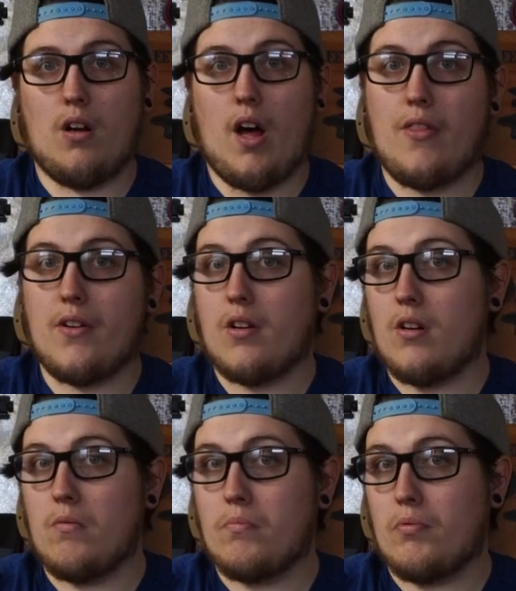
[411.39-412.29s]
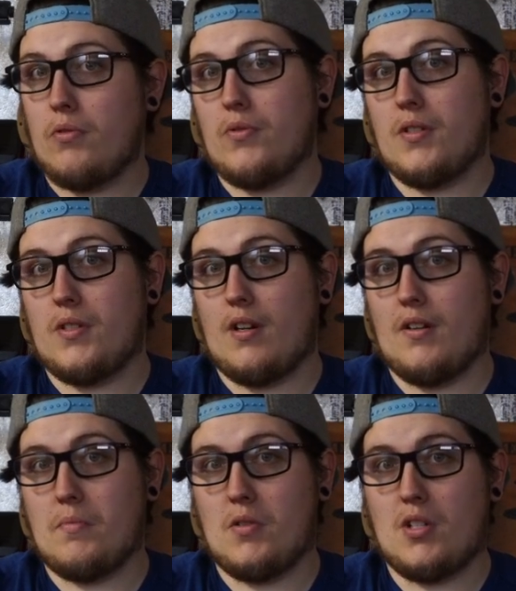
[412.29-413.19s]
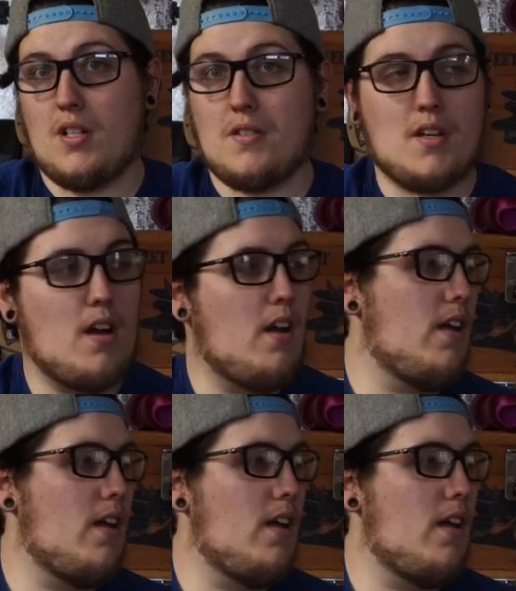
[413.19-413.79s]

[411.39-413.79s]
other Prusa series machines.